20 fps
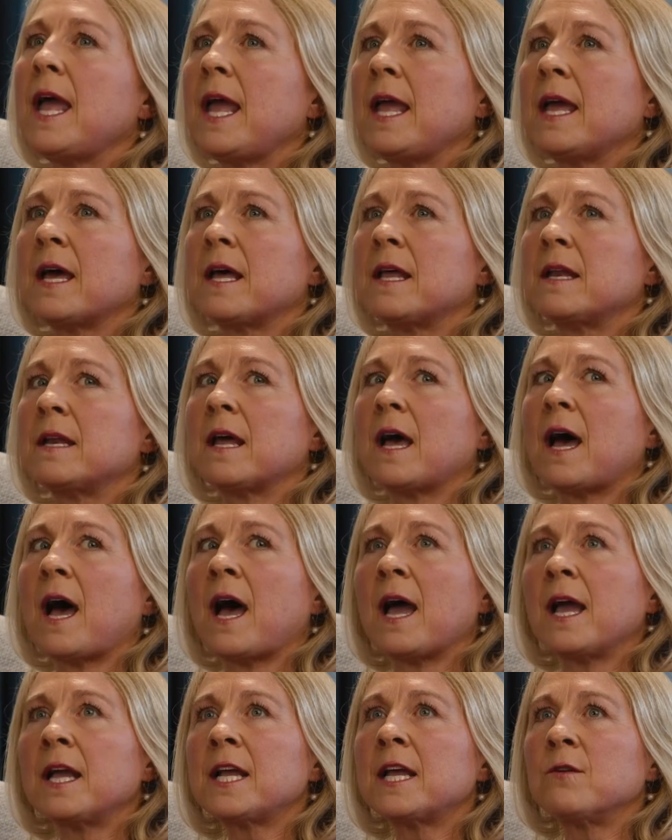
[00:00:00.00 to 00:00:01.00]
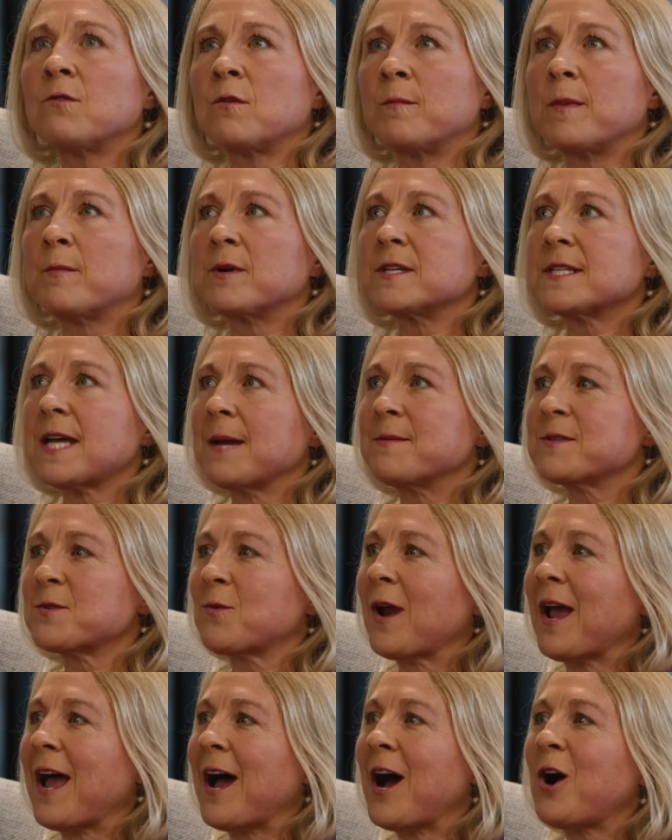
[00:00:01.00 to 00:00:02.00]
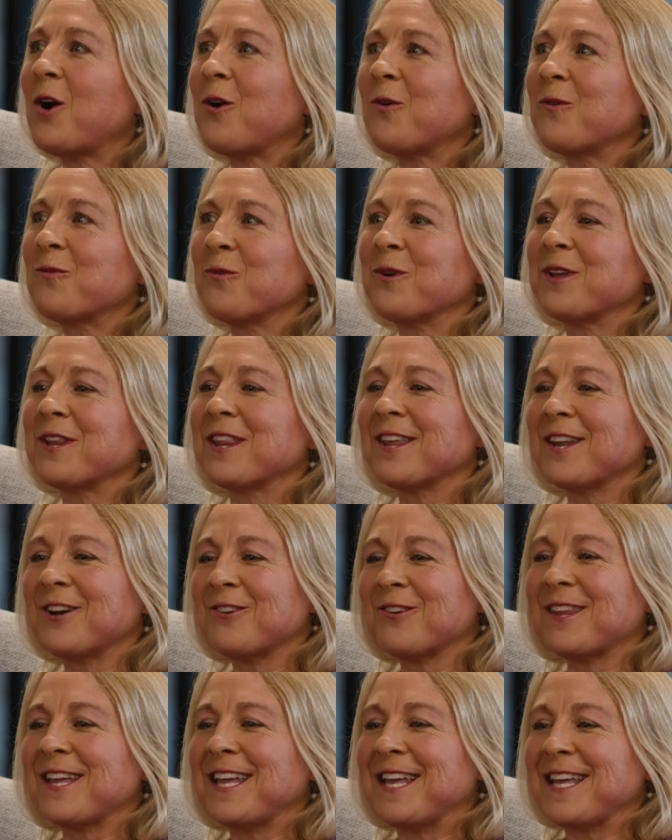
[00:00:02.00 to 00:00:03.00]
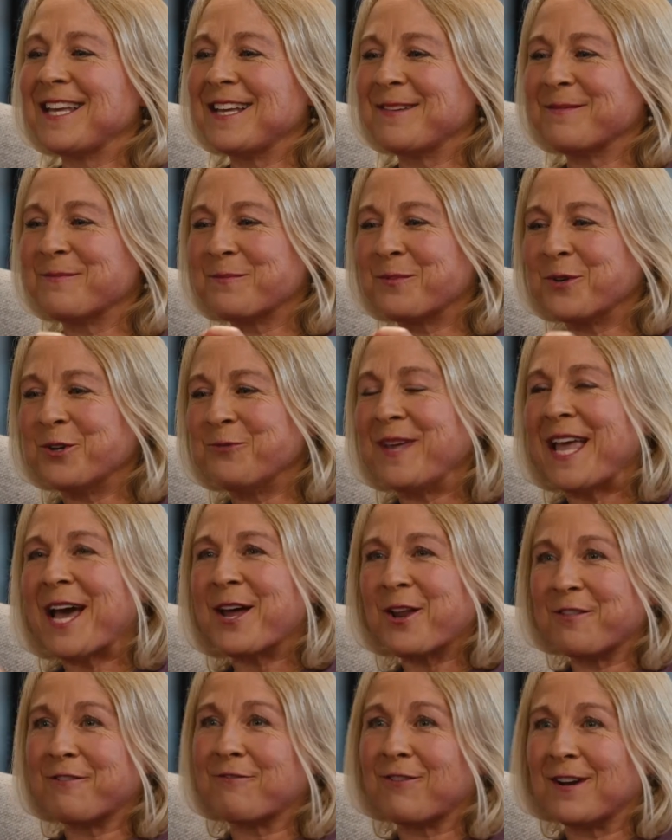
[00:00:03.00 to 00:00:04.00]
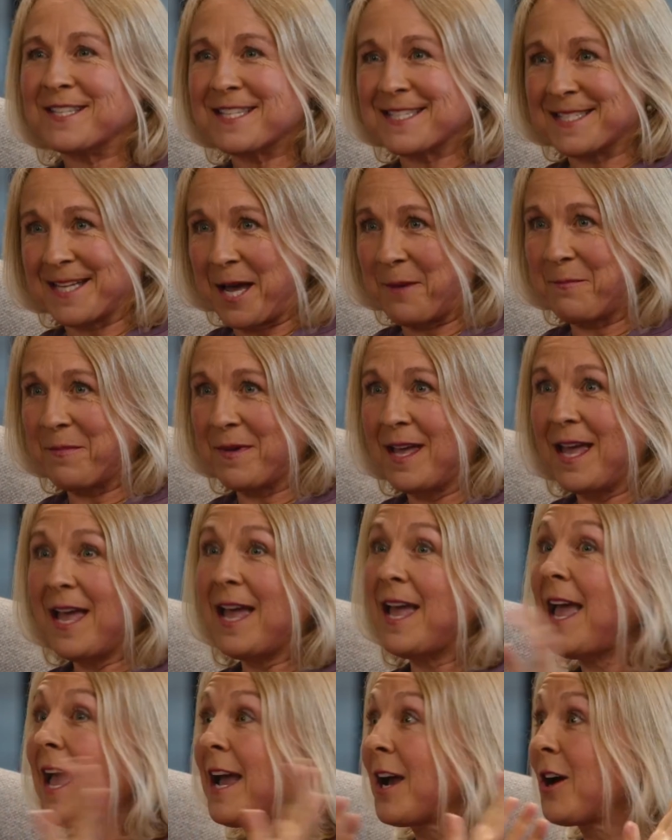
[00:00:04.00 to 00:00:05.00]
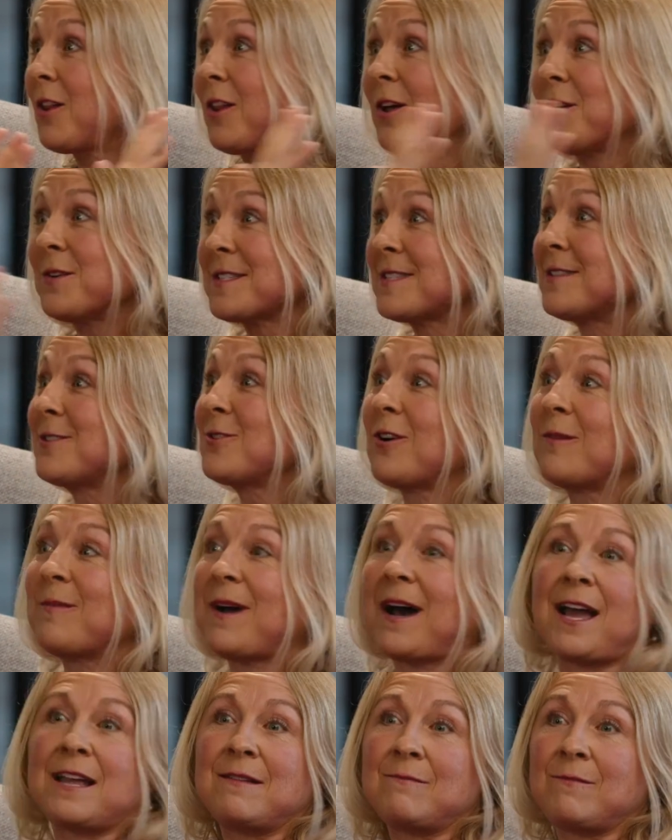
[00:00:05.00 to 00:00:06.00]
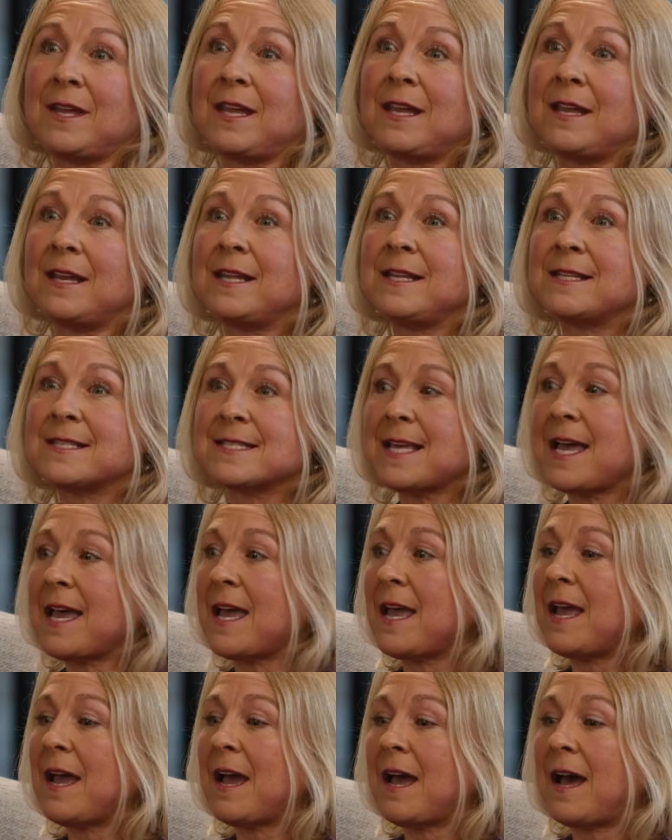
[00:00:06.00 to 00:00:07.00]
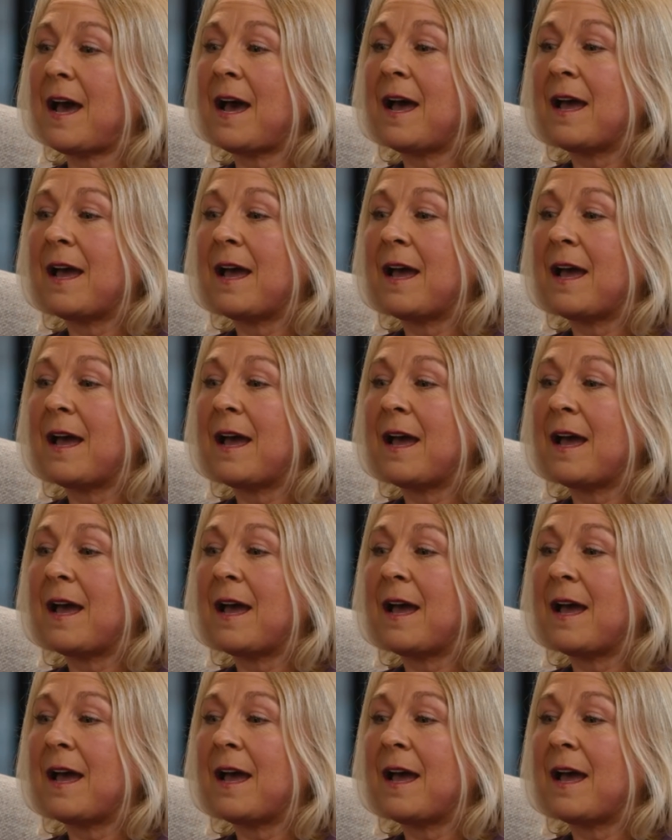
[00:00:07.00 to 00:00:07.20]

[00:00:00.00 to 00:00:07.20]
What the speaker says: And I can remember times where Al would literally put me out on the front step and close the door behind me. And he'd say,